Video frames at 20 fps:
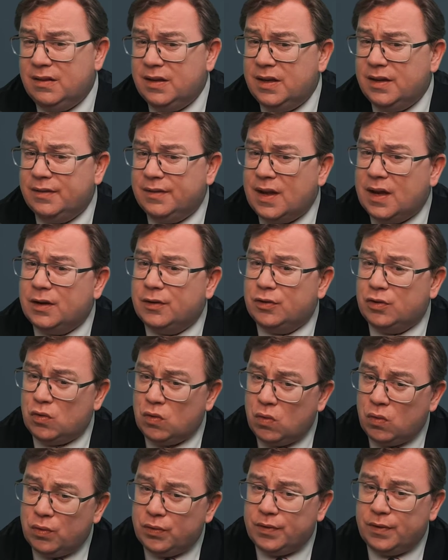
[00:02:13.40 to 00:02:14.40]
the exact
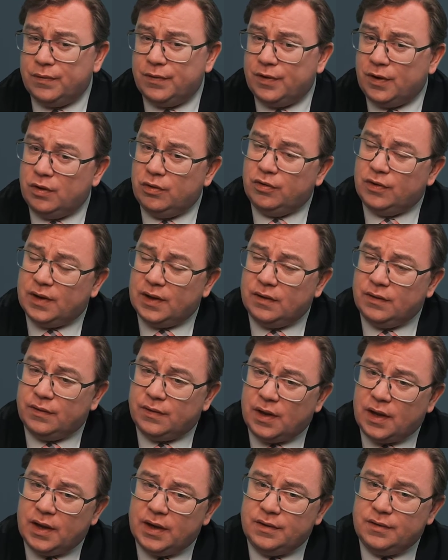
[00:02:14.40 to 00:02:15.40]
cause of social
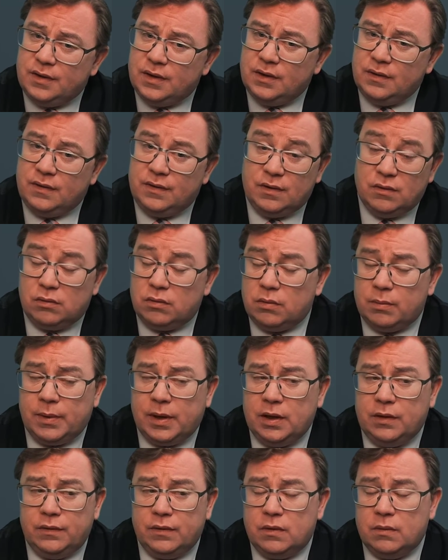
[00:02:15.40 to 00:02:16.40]
anxiety still
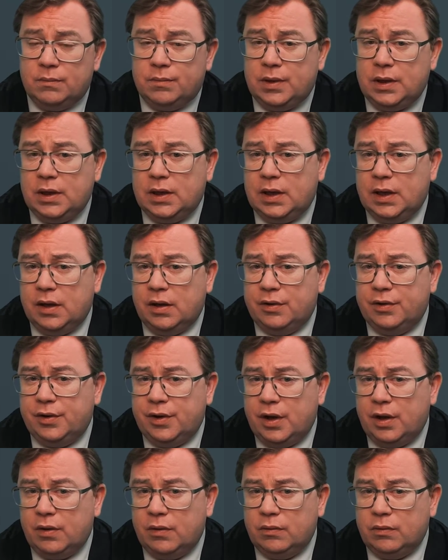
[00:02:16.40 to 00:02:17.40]
remains completely
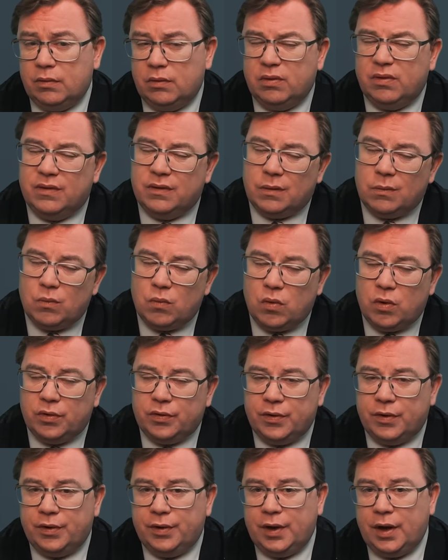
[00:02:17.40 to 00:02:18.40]
unknown,
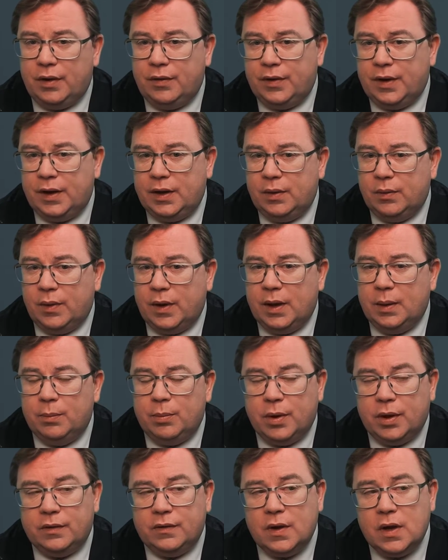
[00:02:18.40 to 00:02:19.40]
somewhat unknown anyway,
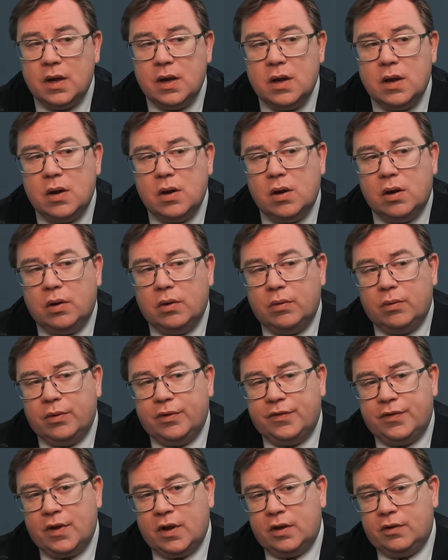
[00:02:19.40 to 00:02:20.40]
but
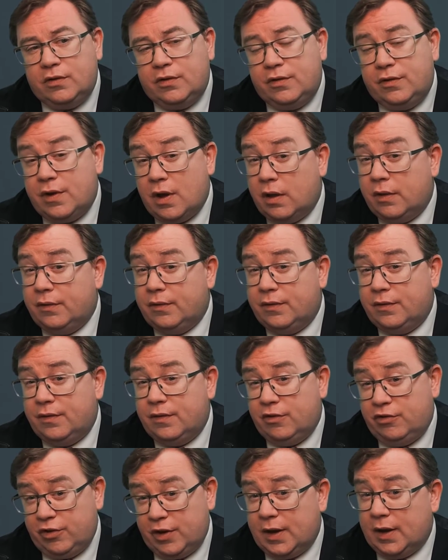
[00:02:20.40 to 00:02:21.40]
research does
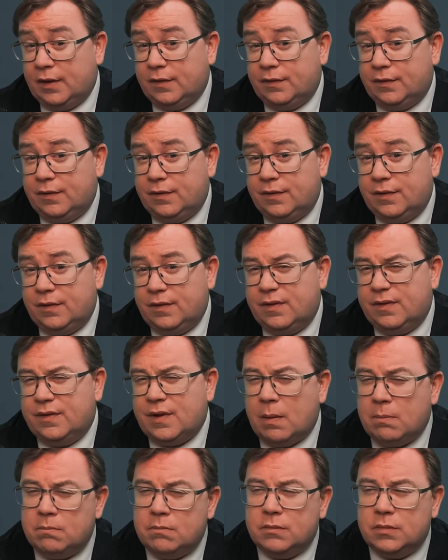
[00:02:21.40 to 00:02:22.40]
suggest
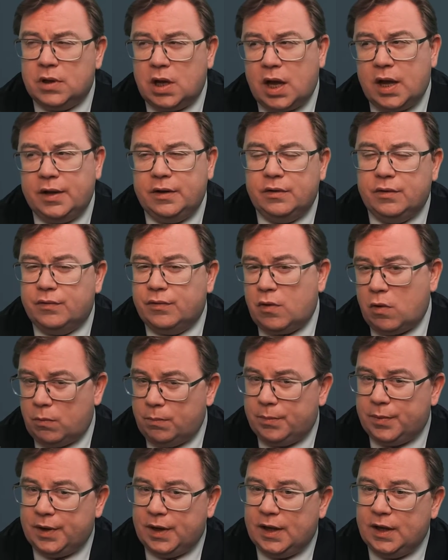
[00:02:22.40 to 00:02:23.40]
some kind of
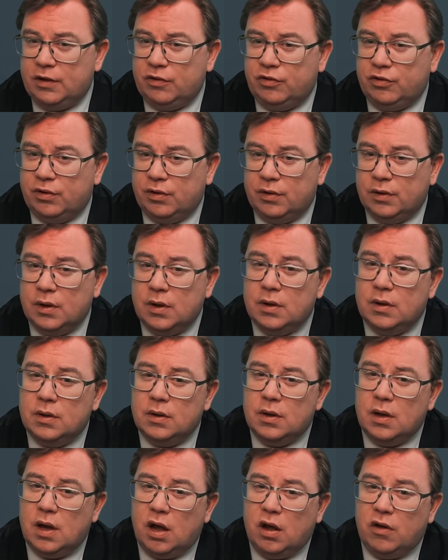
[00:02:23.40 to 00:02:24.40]
combination
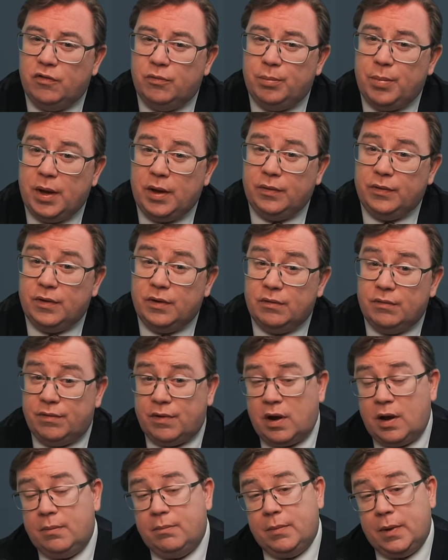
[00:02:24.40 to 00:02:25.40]
of both
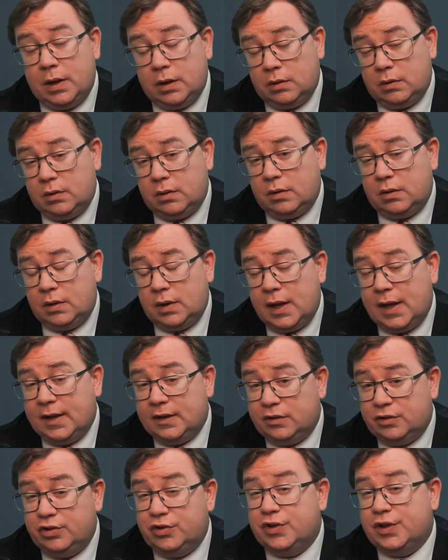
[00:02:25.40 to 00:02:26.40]
environmental
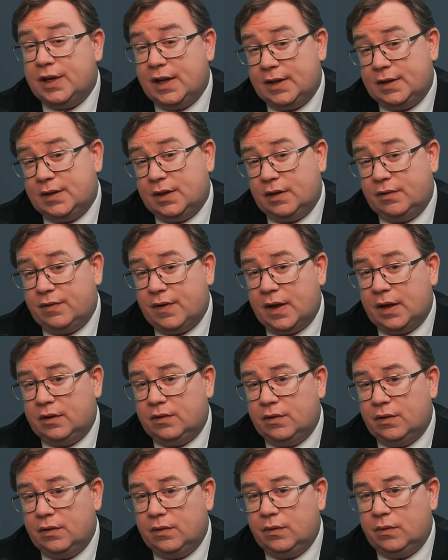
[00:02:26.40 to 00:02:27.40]
and genetic
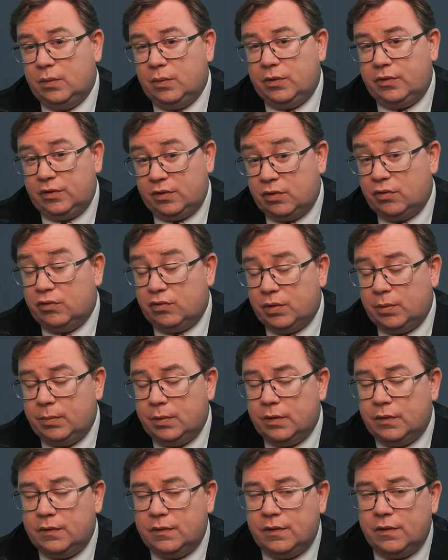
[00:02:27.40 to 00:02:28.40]
factors which
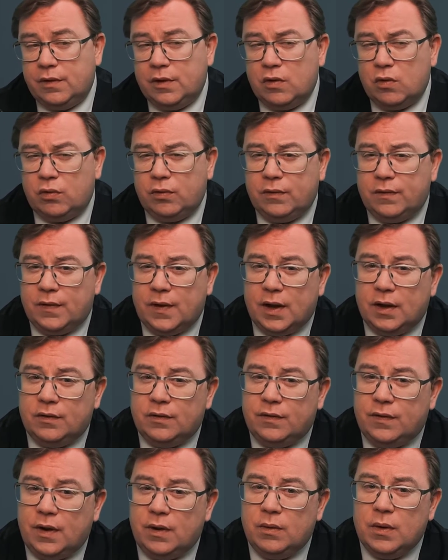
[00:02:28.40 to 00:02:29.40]
contributes to the
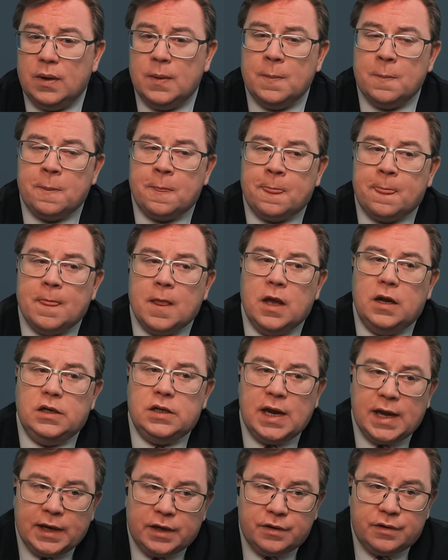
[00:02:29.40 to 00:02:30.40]
onset. So
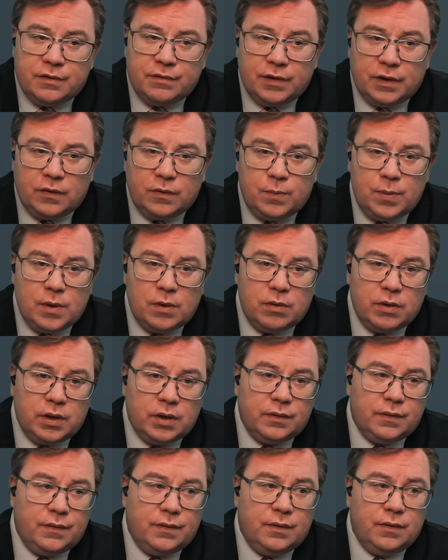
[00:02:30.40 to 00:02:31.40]
negative
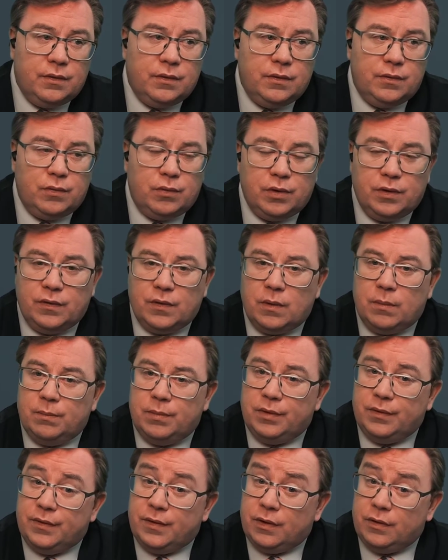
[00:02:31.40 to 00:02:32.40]
experiences, for
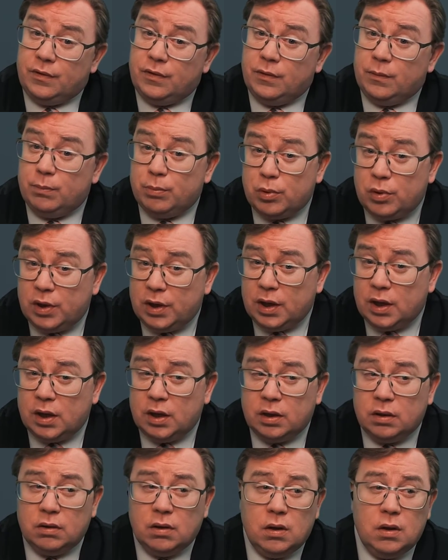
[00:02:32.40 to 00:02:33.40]
example, such as
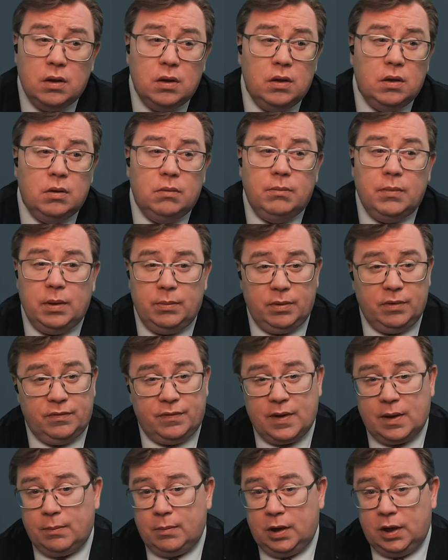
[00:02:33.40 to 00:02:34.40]
bullying, maybe
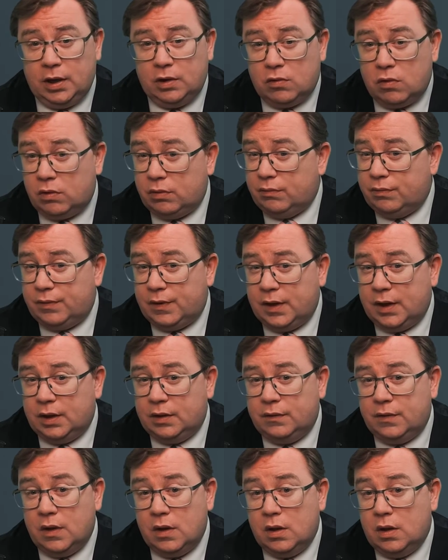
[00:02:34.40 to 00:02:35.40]
family
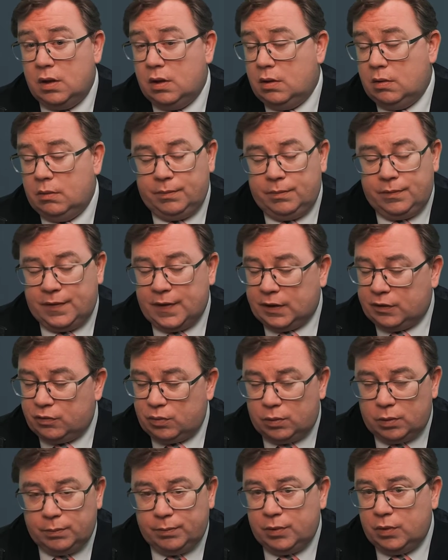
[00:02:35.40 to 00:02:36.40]
conflict,
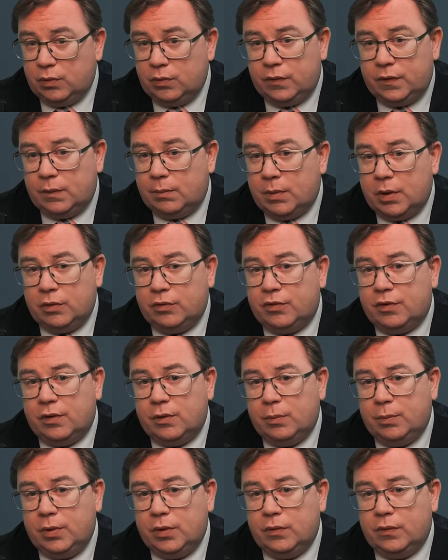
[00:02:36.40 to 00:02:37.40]
sexual abuse,
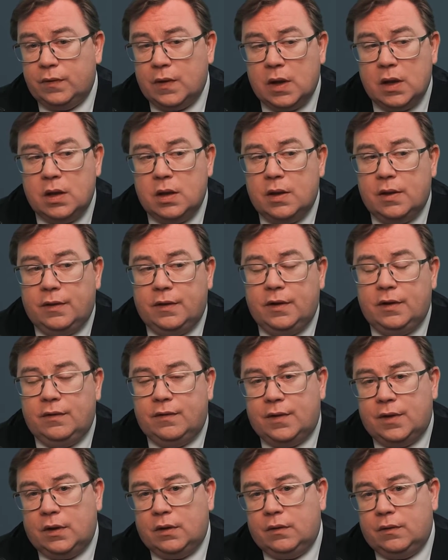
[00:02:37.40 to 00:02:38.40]
emotional abuse,
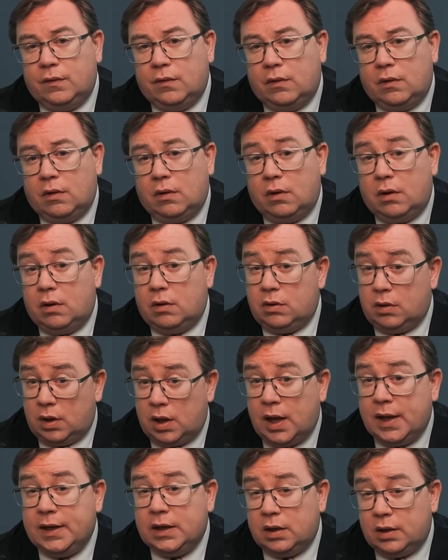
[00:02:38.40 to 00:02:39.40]
these things are
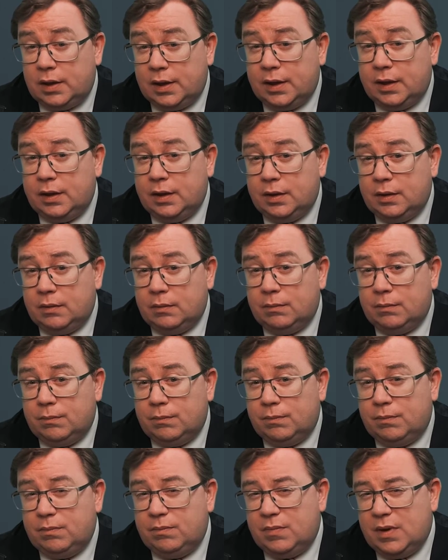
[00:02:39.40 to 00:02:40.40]
likely
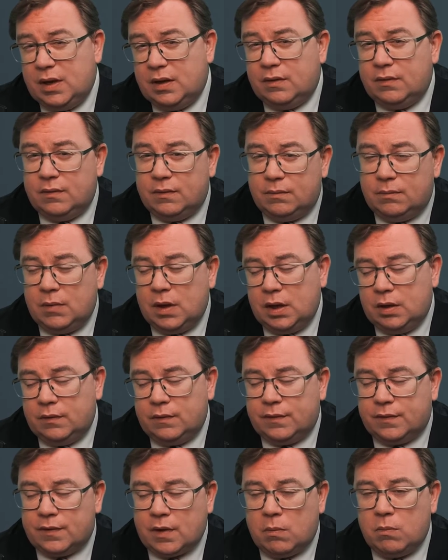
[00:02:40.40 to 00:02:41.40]

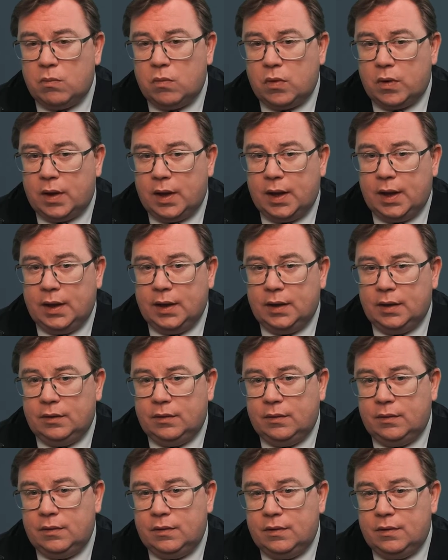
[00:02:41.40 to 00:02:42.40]
in some
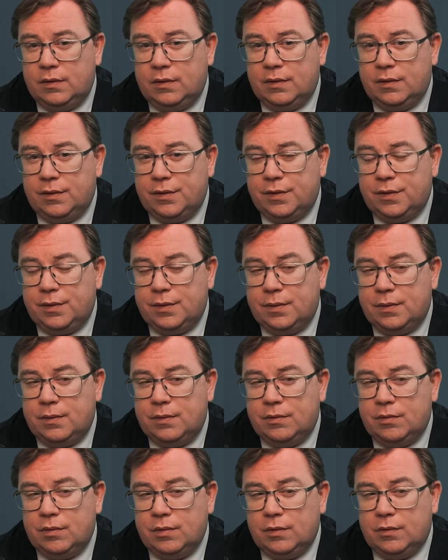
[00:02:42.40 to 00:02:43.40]
way
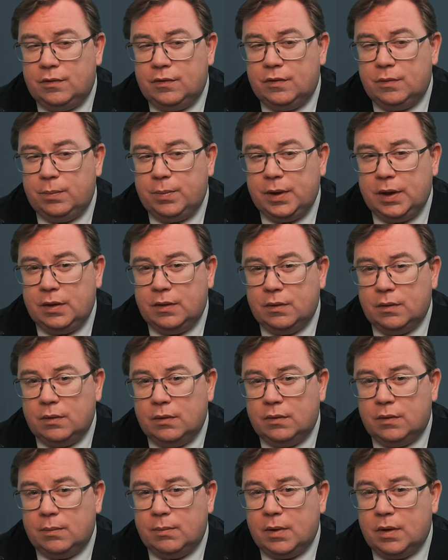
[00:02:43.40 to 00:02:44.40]
to be
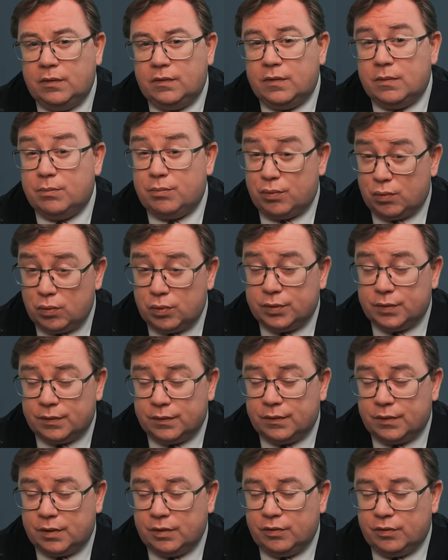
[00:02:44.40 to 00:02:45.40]
the most
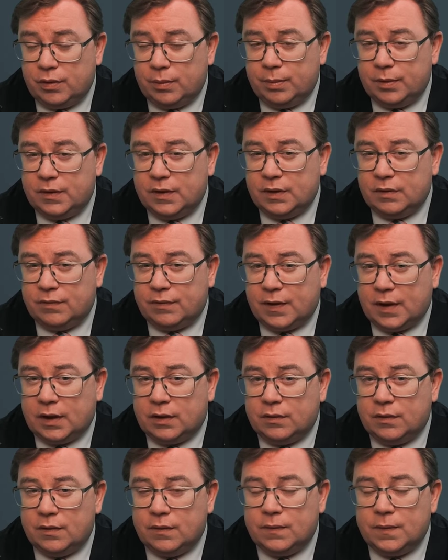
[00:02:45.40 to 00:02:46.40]
important contributing
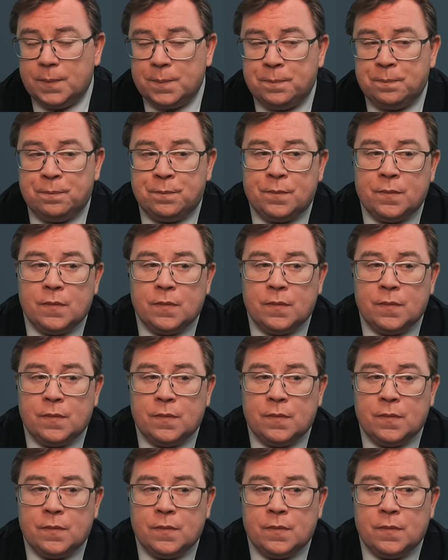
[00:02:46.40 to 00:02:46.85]
factors.